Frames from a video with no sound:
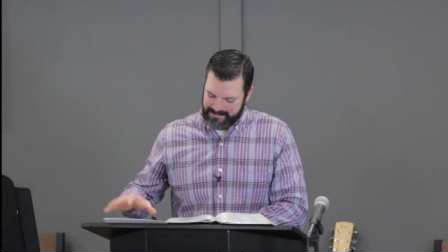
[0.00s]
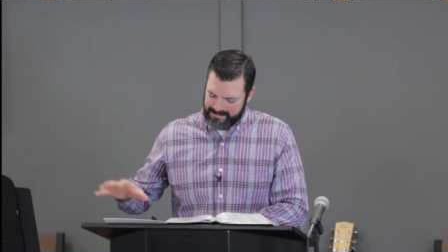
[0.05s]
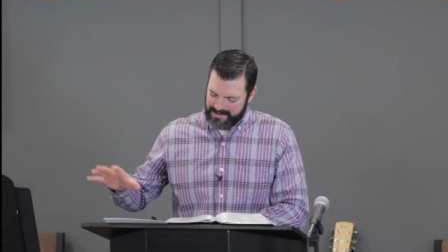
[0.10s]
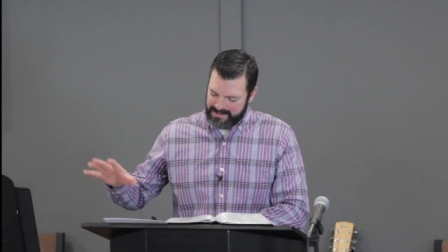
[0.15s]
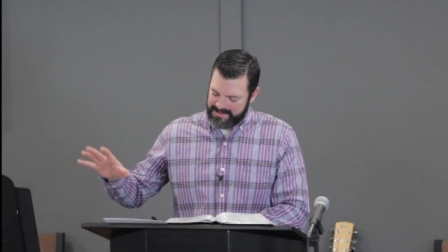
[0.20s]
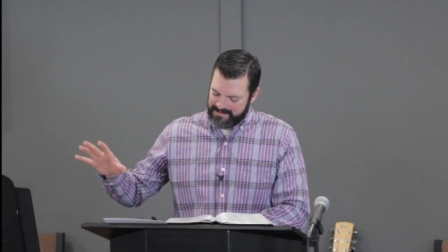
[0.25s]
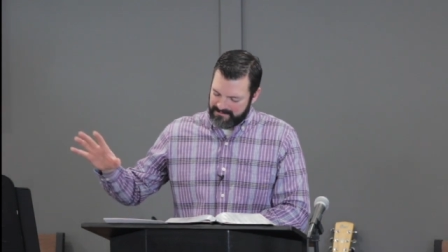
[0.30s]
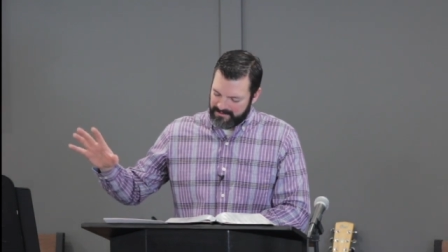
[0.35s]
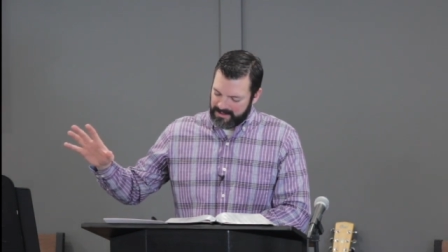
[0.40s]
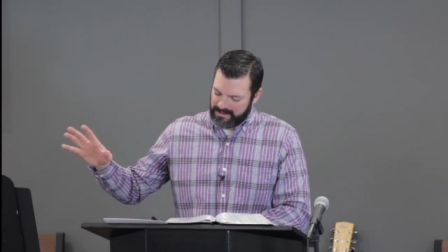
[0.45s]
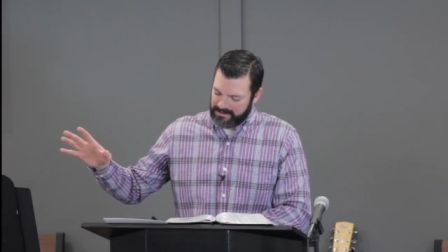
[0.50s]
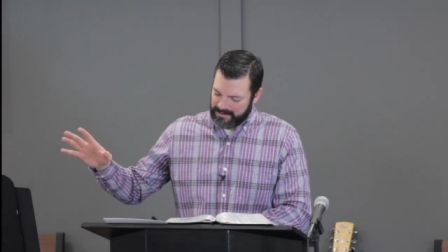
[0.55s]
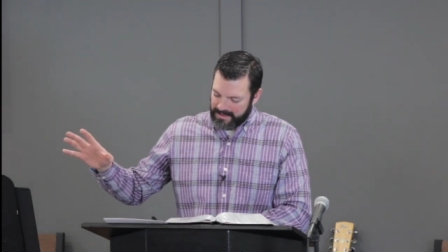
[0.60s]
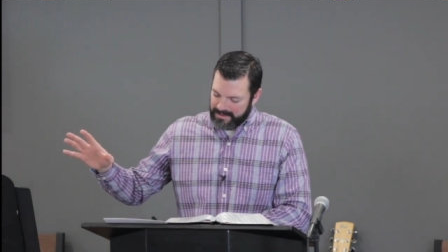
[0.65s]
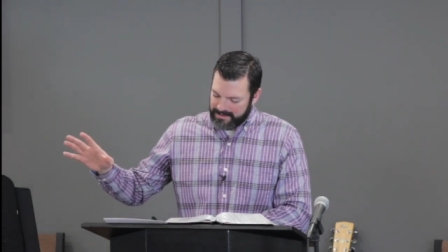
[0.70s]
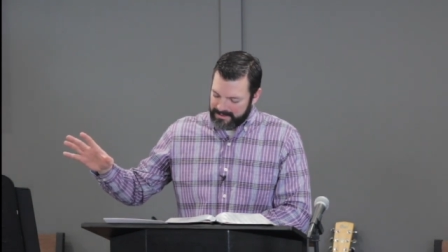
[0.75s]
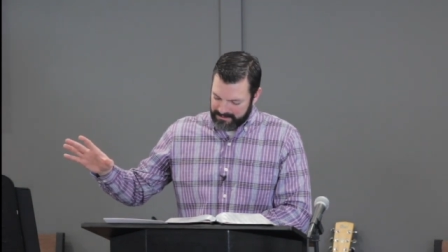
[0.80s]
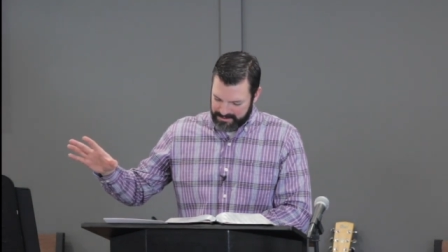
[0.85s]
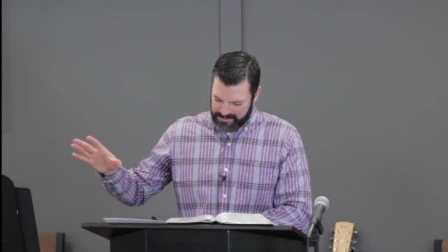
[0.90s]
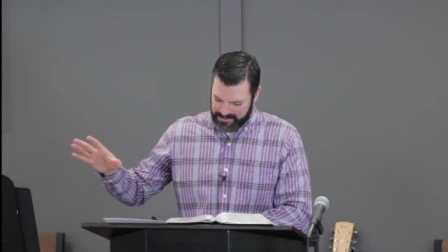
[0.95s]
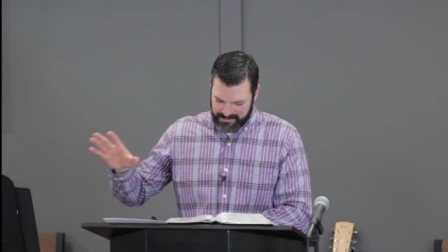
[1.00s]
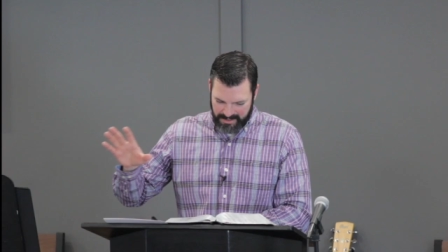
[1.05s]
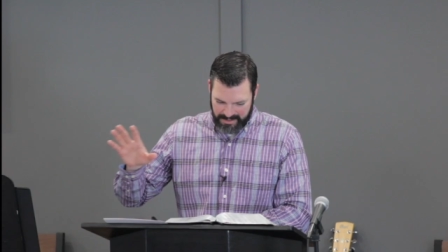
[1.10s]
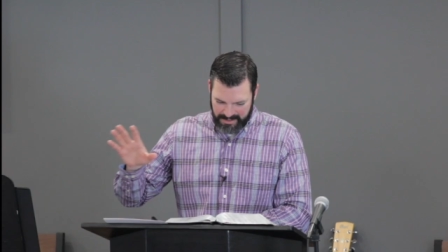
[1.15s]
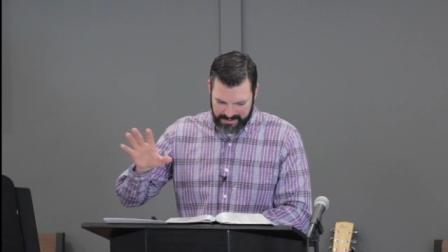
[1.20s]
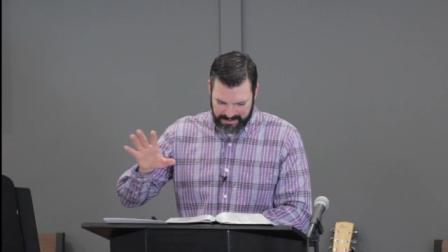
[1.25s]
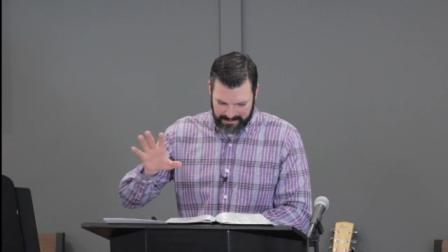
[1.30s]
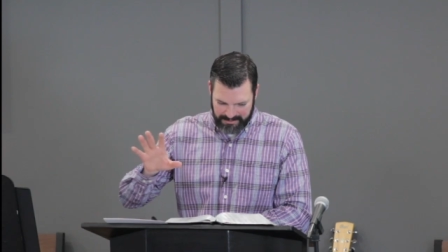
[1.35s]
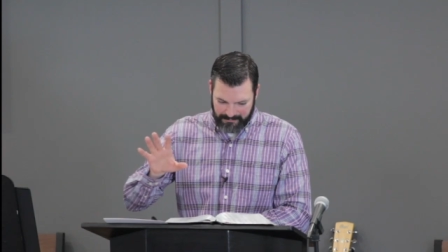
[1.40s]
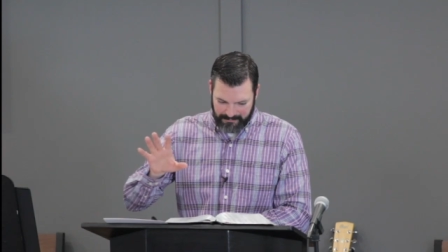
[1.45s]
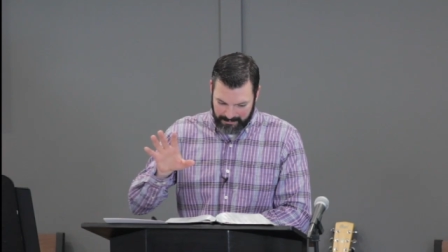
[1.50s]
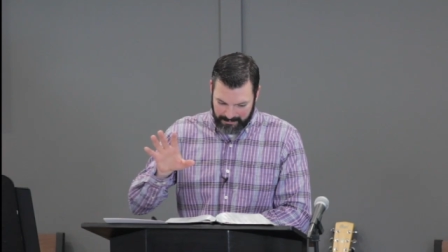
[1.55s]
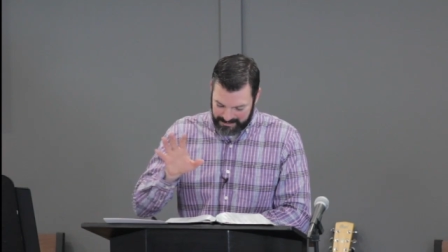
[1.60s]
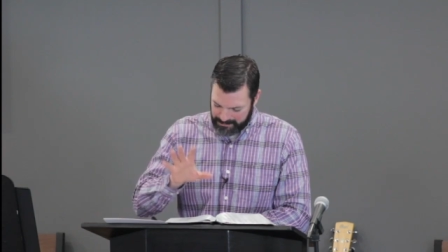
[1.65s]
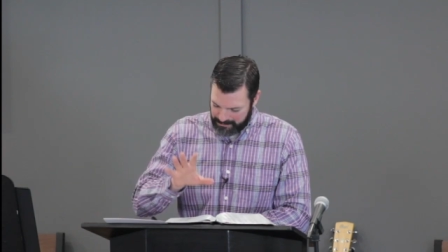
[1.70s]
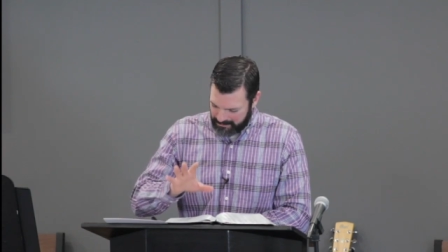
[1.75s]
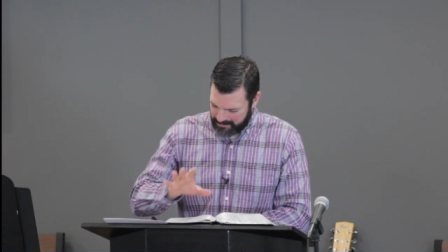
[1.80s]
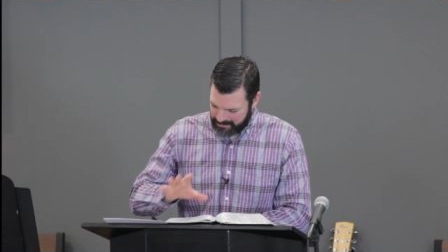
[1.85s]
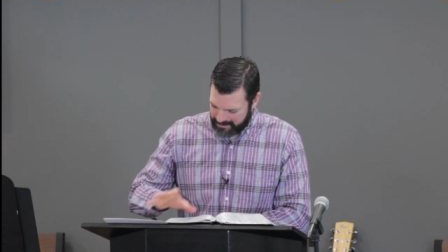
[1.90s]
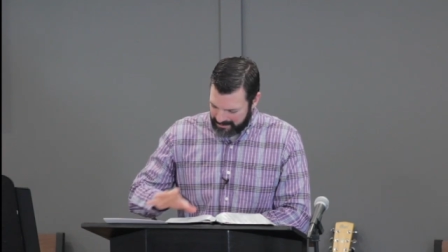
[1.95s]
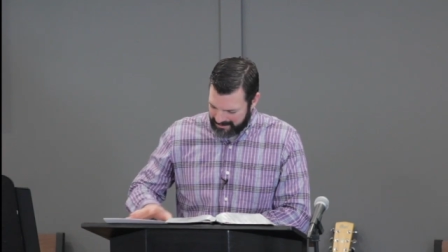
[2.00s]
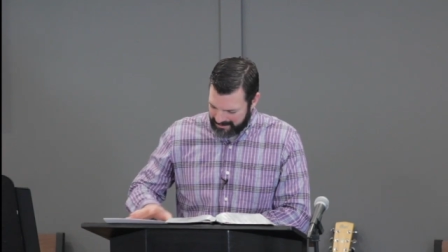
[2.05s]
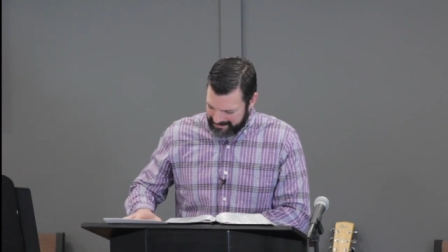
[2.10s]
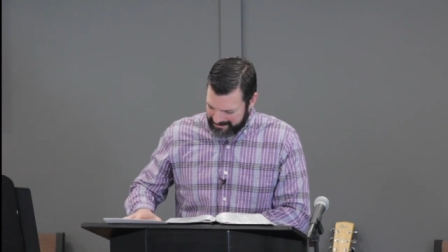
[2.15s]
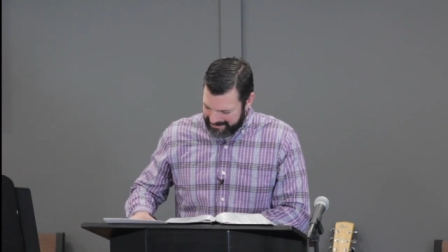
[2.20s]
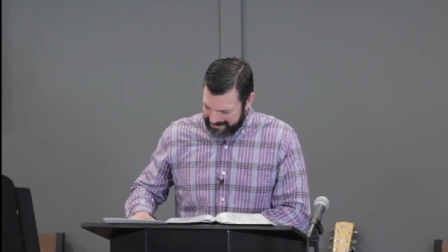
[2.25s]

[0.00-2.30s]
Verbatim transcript: that's a very light illustration for what's going on